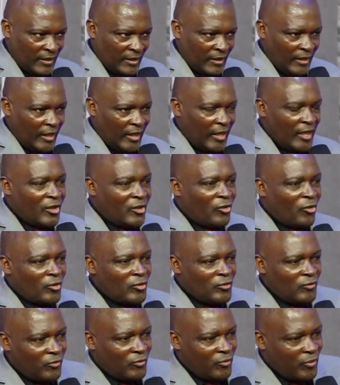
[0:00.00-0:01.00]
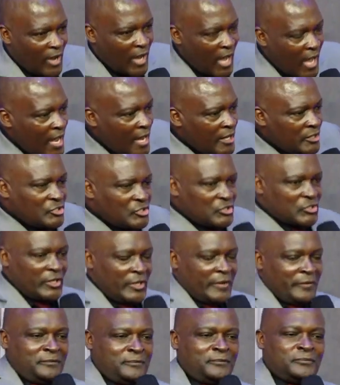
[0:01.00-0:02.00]
he converts
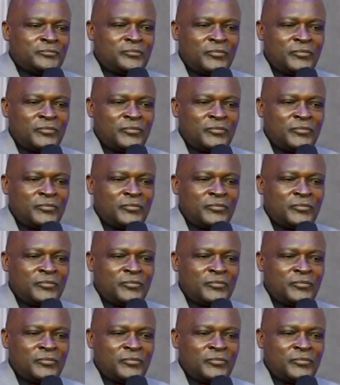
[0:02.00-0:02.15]
them